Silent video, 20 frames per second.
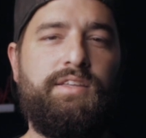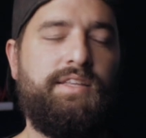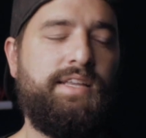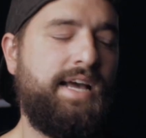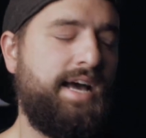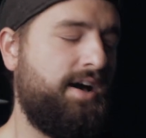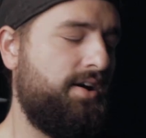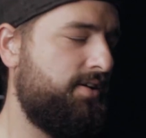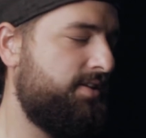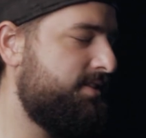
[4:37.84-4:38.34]

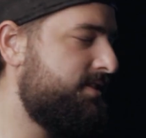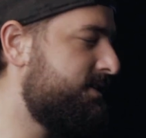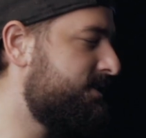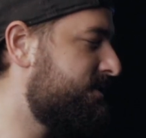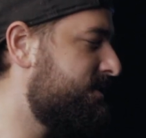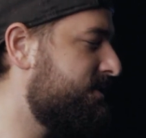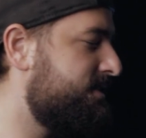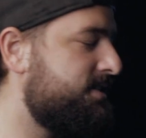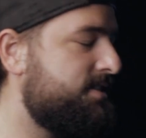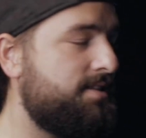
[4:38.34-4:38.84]
Now,
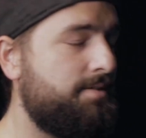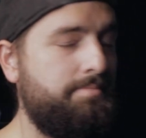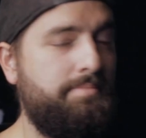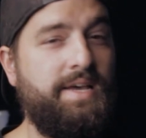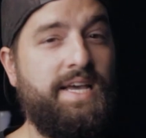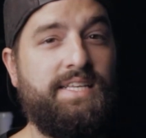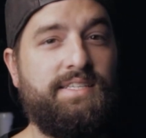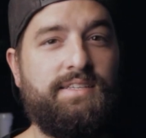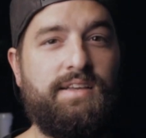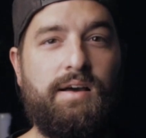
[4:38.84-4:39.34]
this isn't the
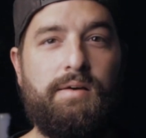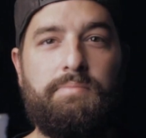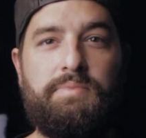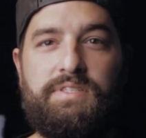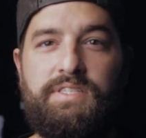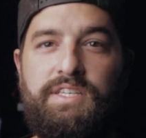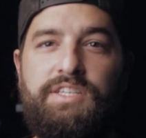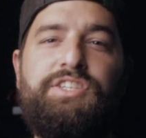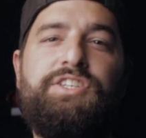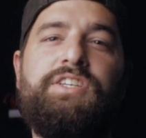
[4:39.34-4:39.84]
best
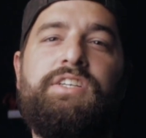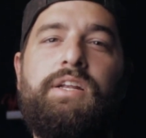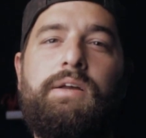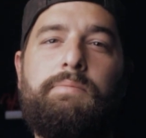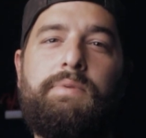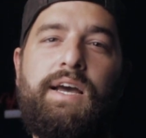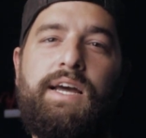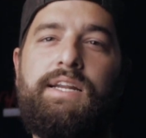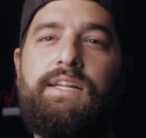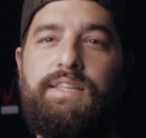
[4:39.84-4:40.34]
composition.
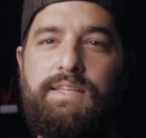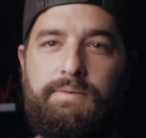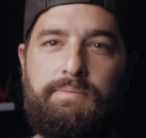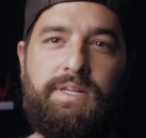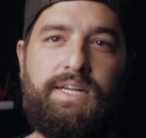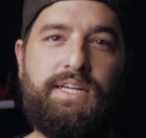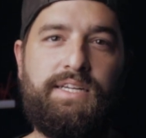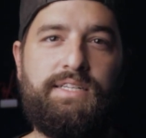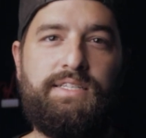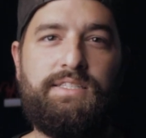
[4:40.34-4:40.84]
I'm kind of
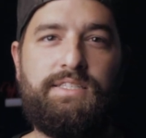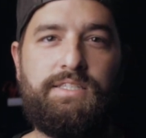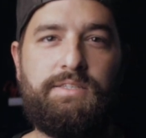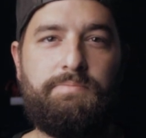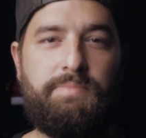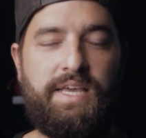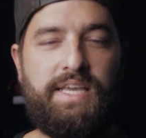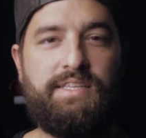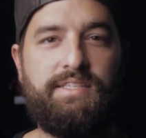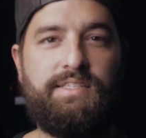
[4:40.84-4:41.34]
limited in
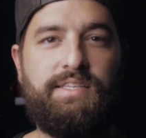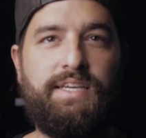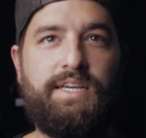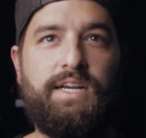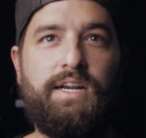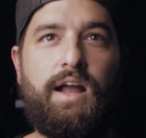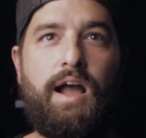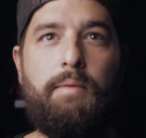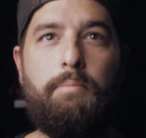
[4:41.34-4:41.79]
space here.